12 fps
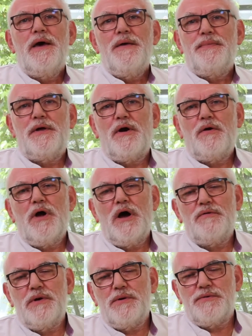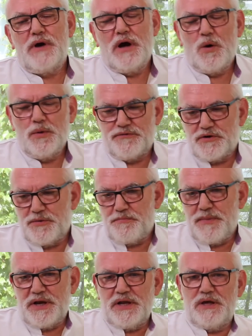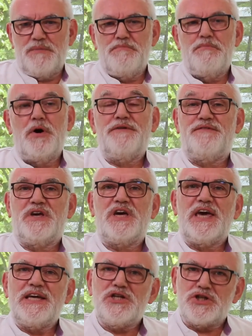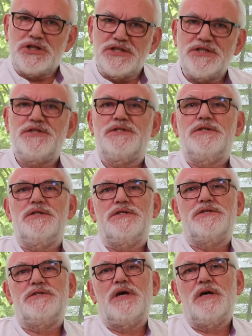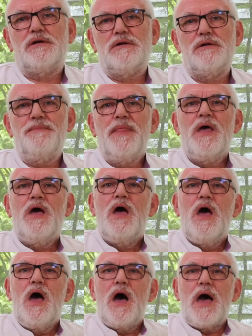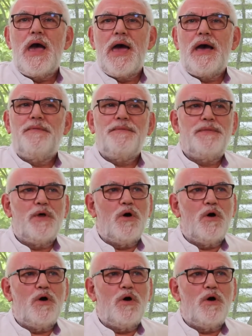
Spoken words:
There are, however, many modifications to this cycle, and